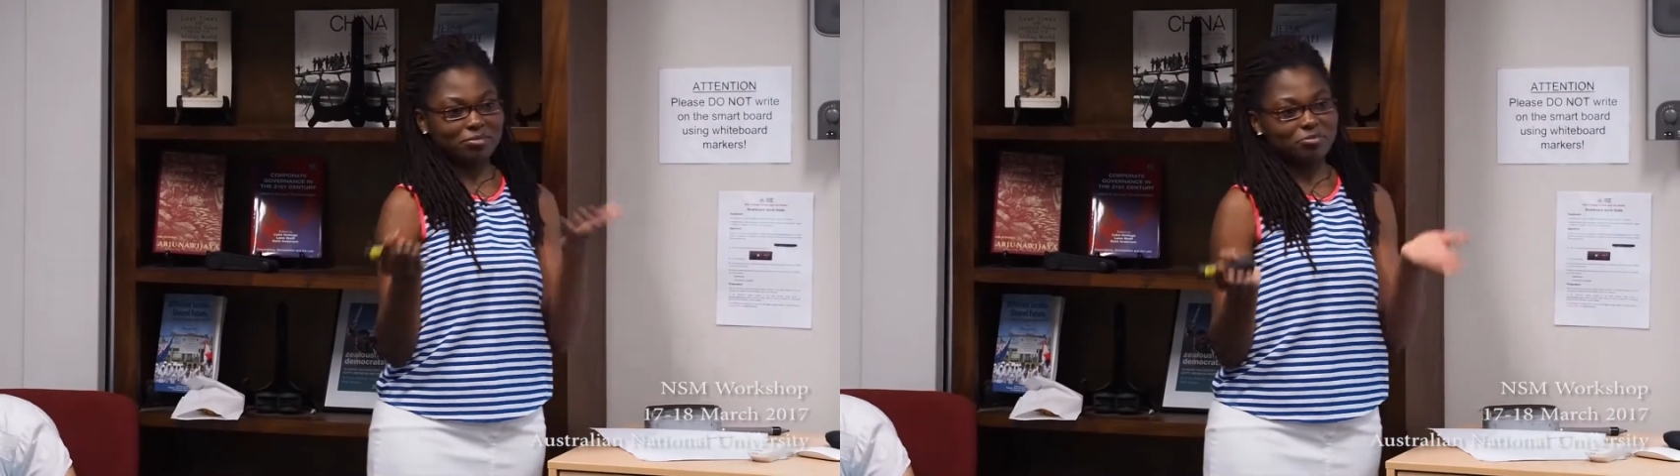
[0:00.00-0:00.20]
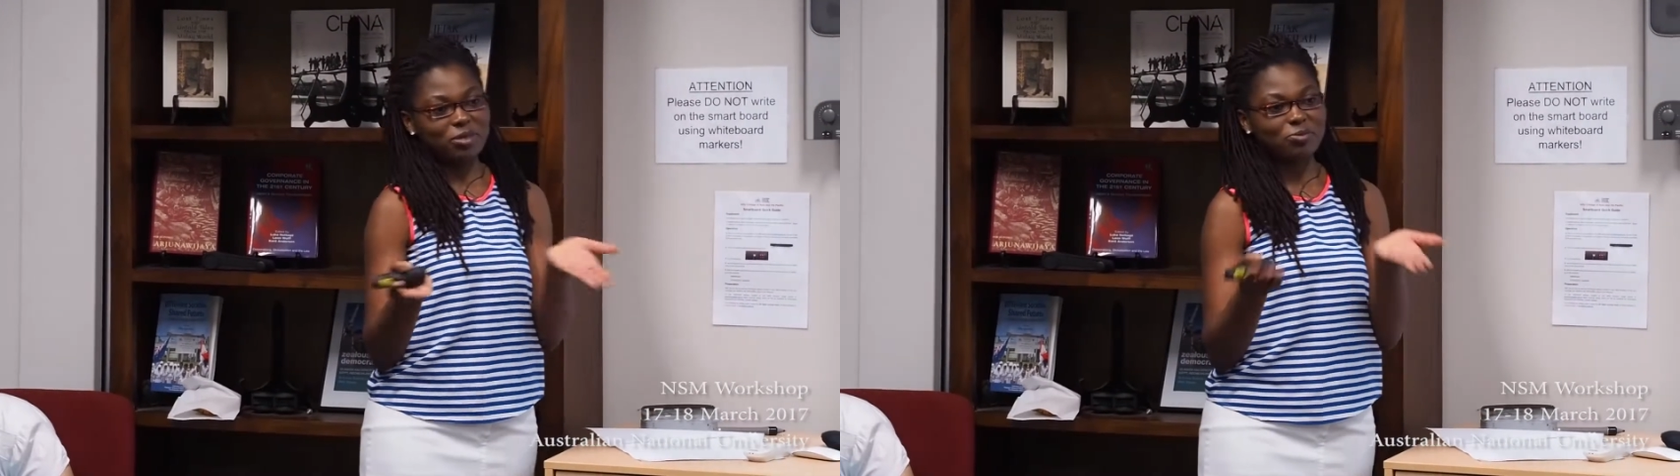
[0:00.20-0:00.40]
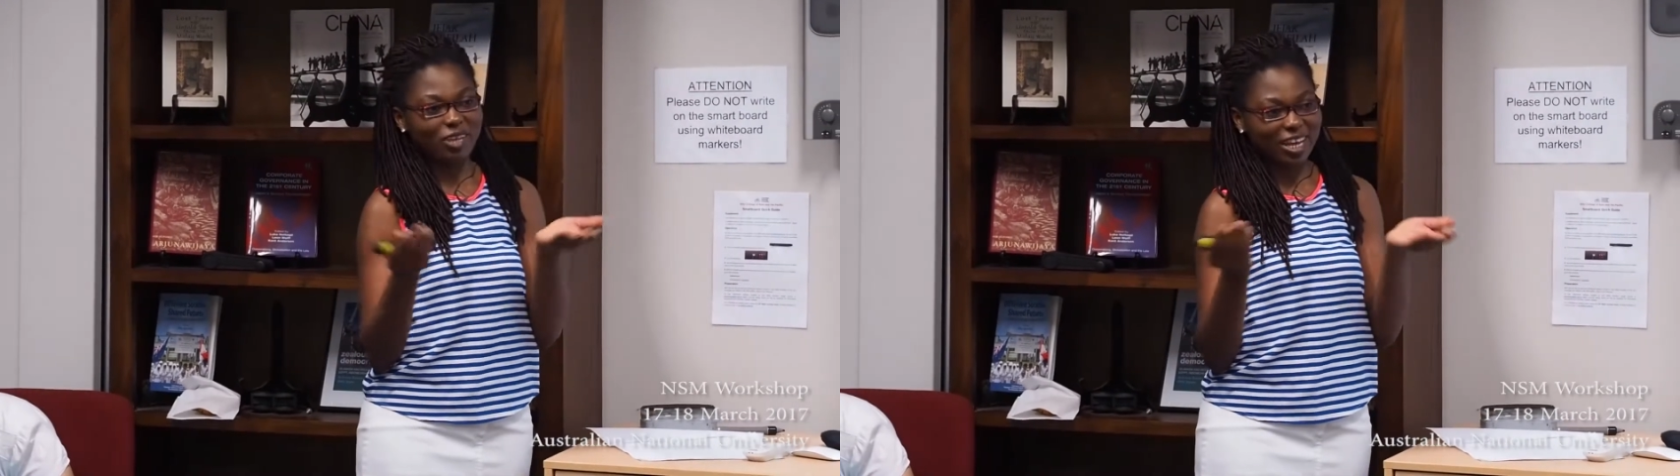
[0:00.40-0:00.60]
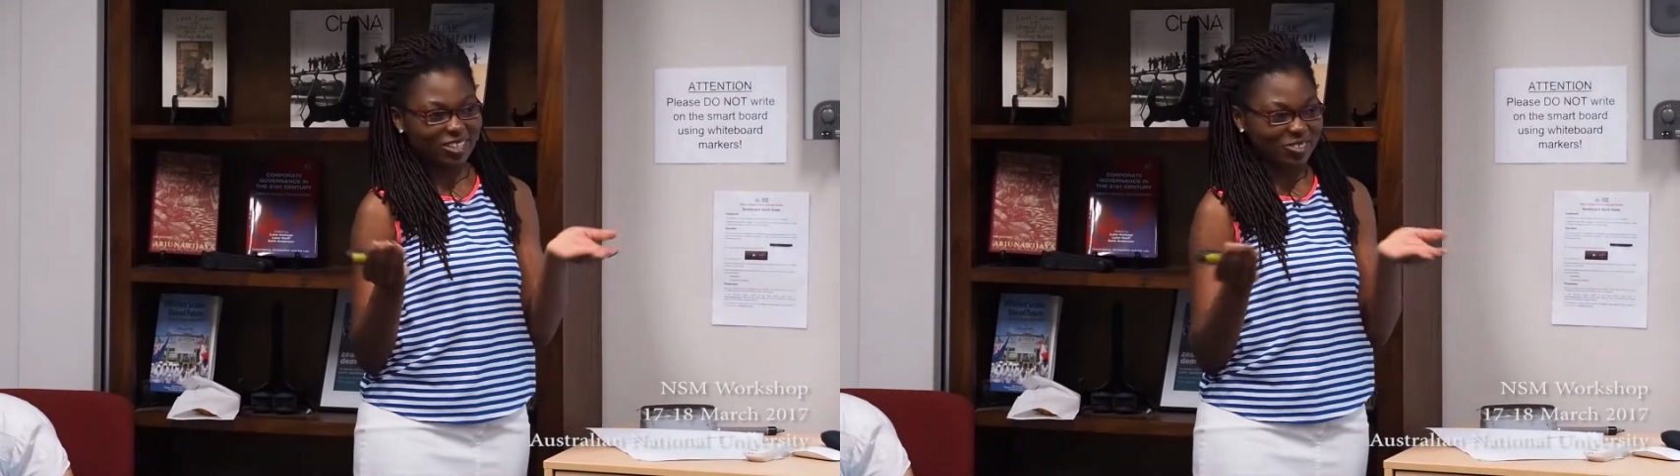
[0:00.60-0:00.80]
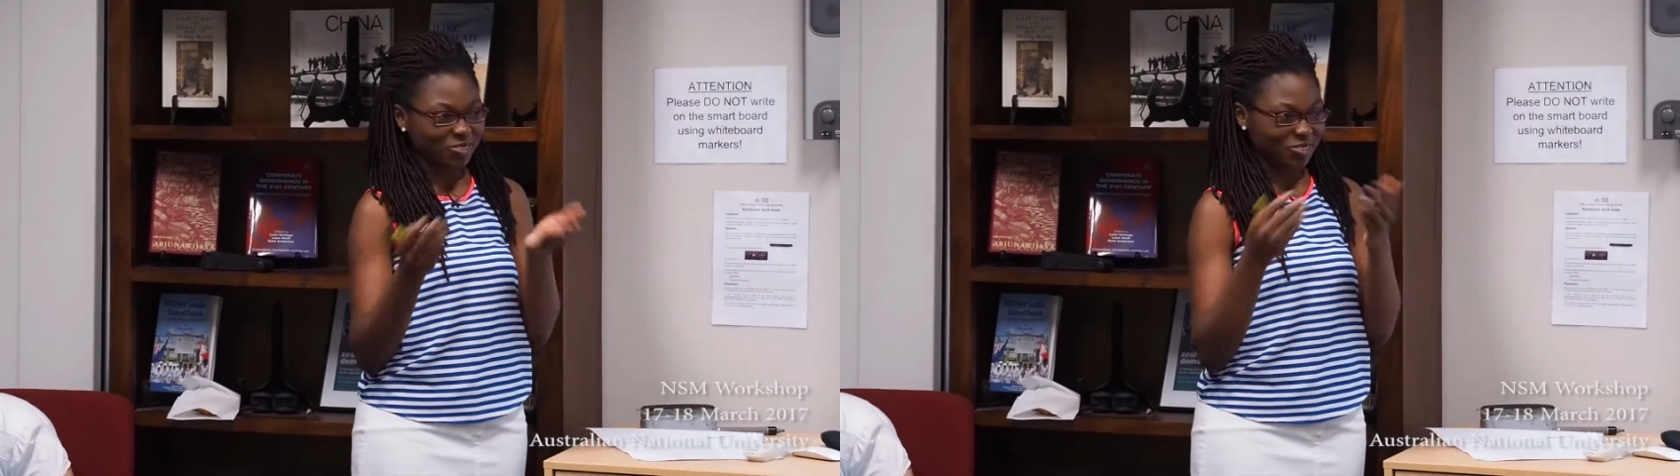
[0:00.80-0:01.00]
people
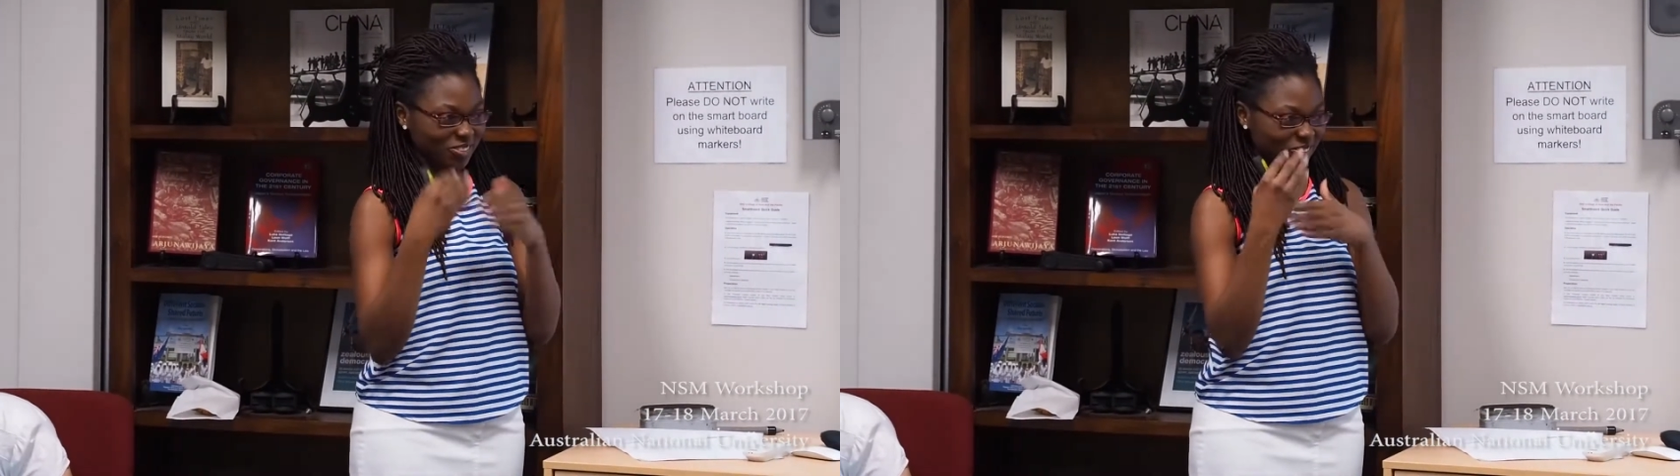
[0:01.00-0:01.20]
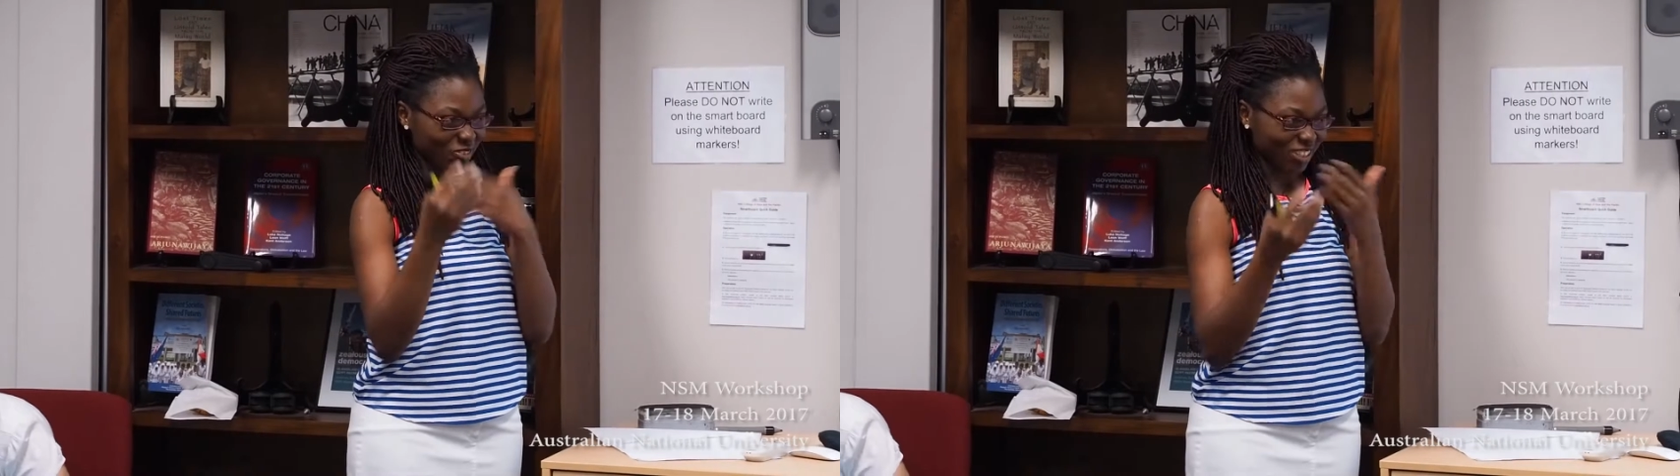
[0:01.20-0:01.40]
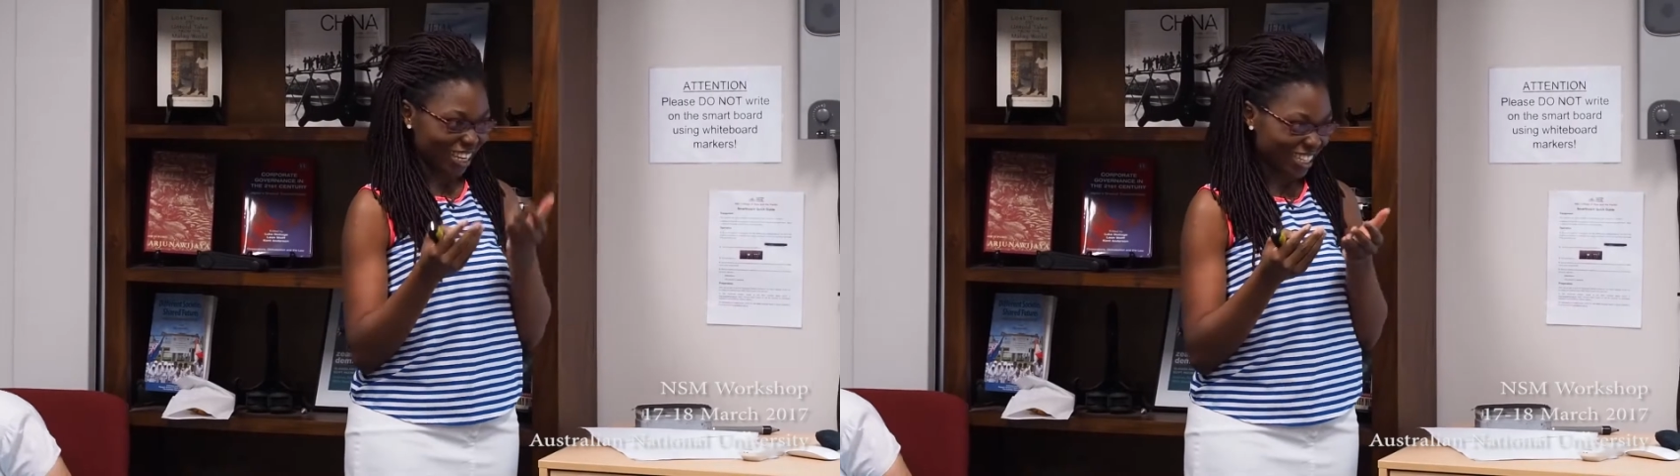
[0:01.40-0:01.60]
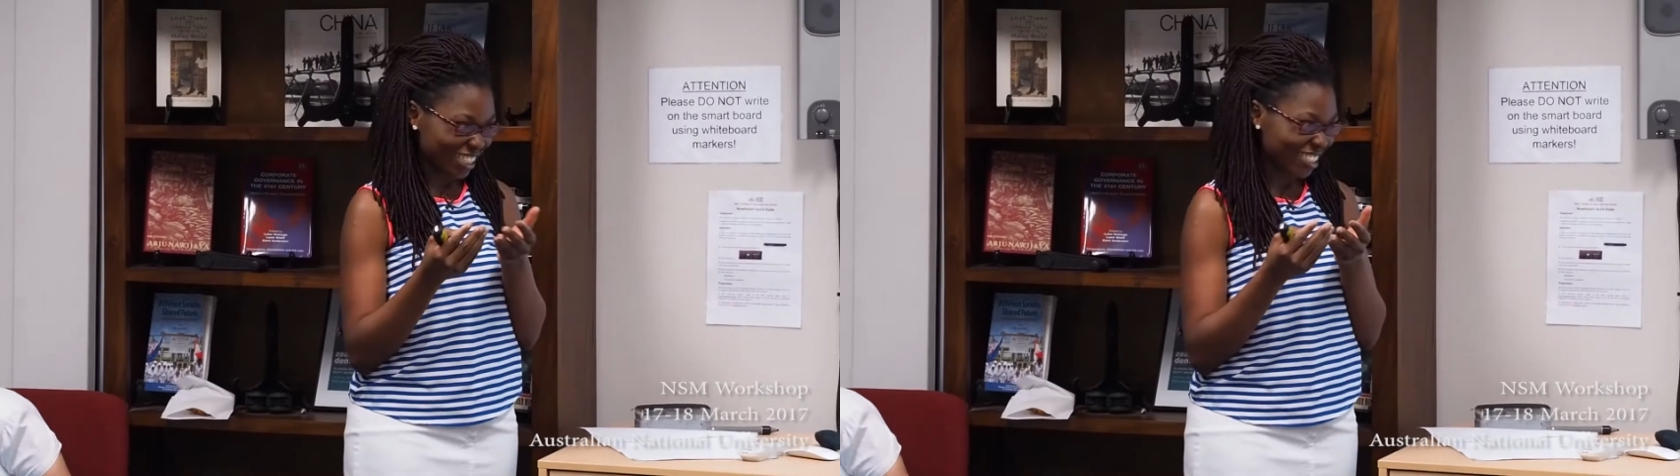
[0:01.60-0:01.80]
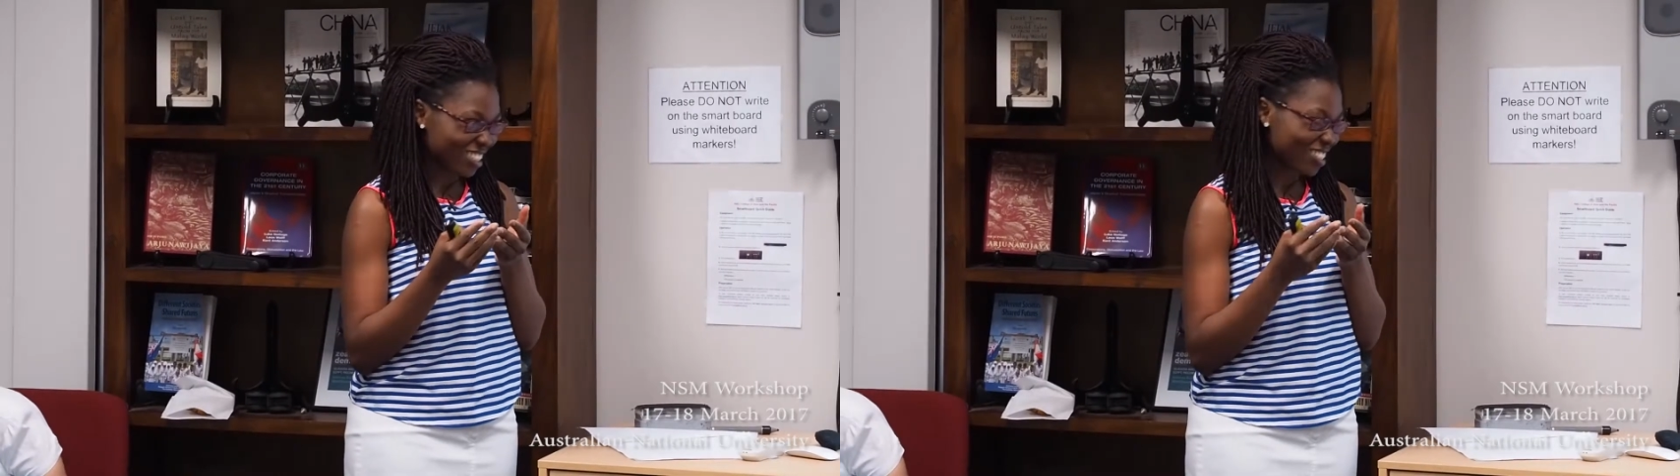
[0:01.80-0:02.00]
like you,
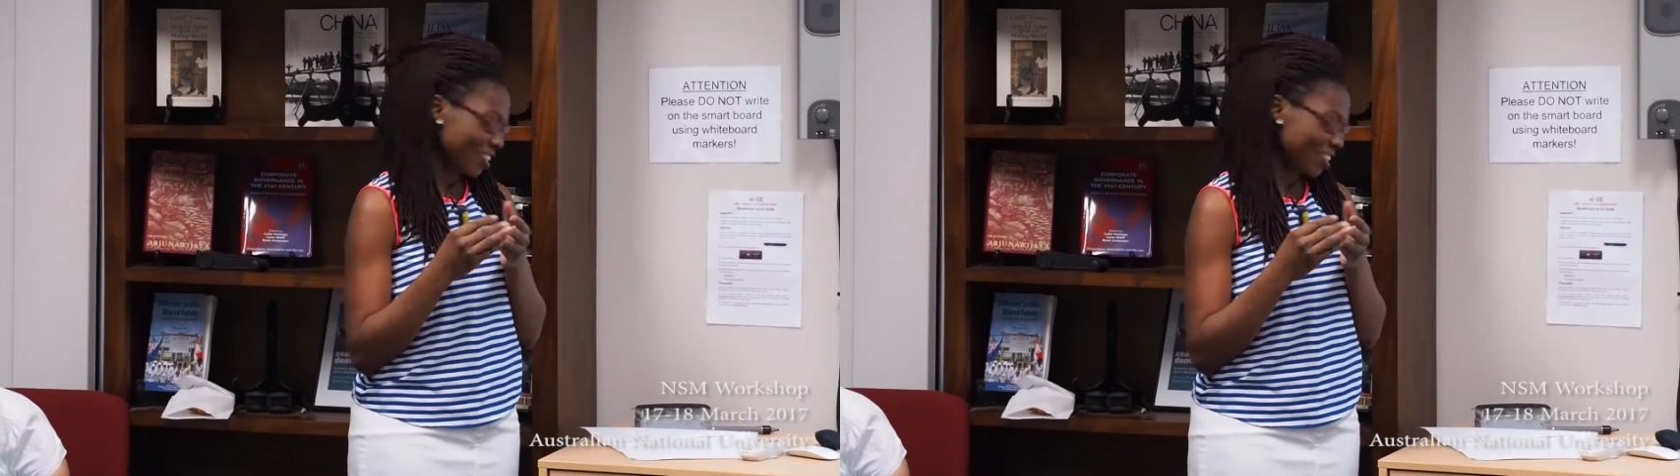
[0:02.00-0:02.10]
non-Ghanaians,